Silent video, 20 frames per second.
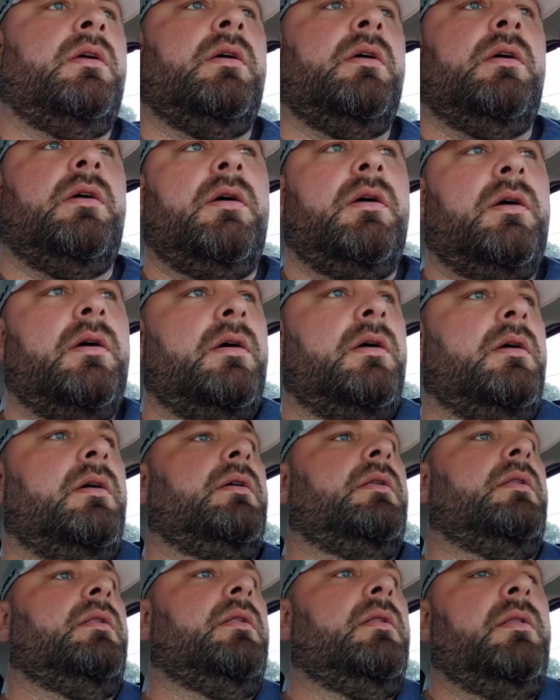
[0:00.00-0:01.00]

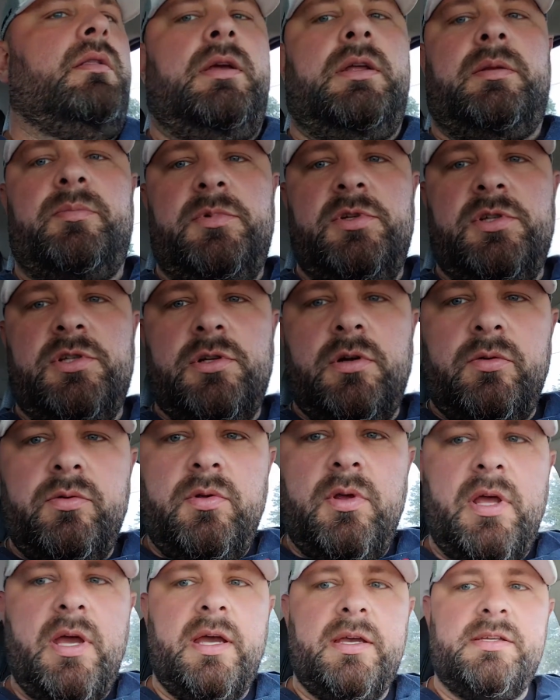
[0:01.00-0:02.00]
Uh, let me show
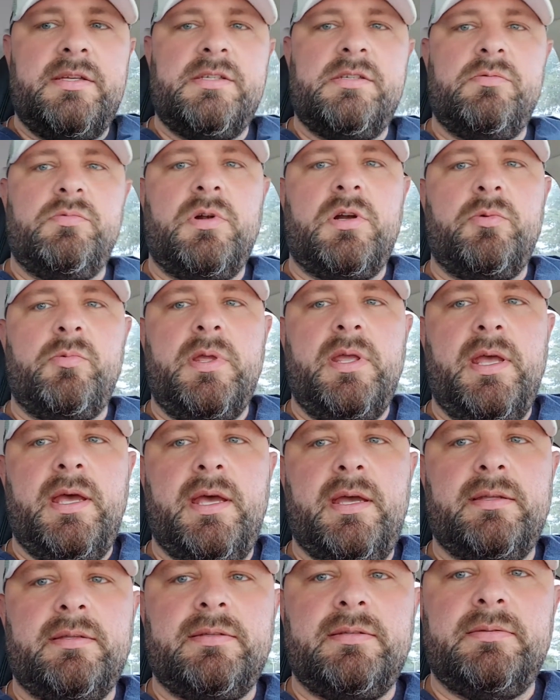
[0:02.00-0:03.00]
you guys where we
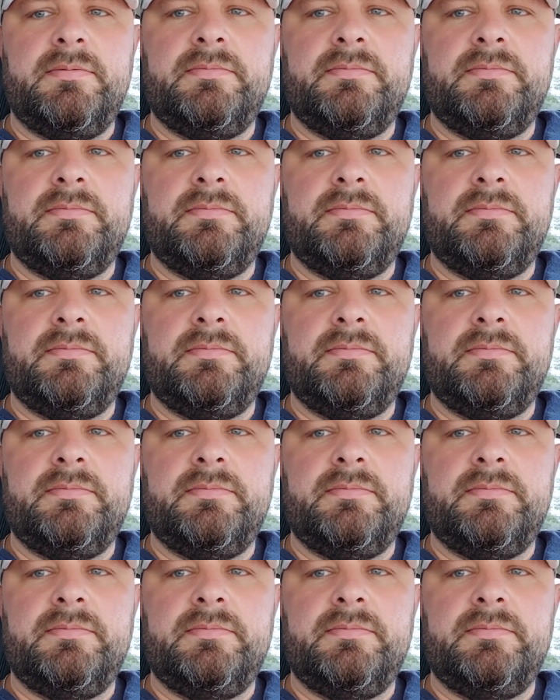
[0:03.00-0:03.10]
at.